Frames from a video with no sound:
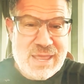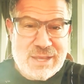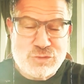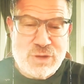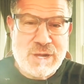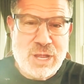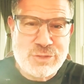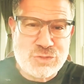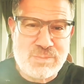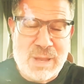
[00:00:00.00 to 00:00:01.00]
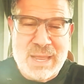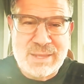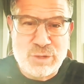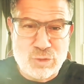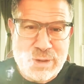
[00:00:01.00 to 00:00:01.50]
and try to
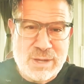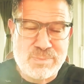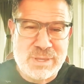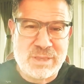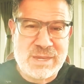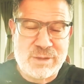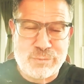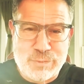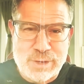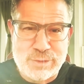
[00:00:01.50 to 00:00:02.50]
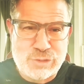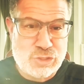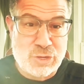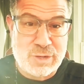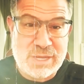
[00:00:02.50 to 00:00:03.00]
undermine their credibility in front of the
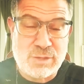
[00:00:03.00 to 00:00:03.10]
jury,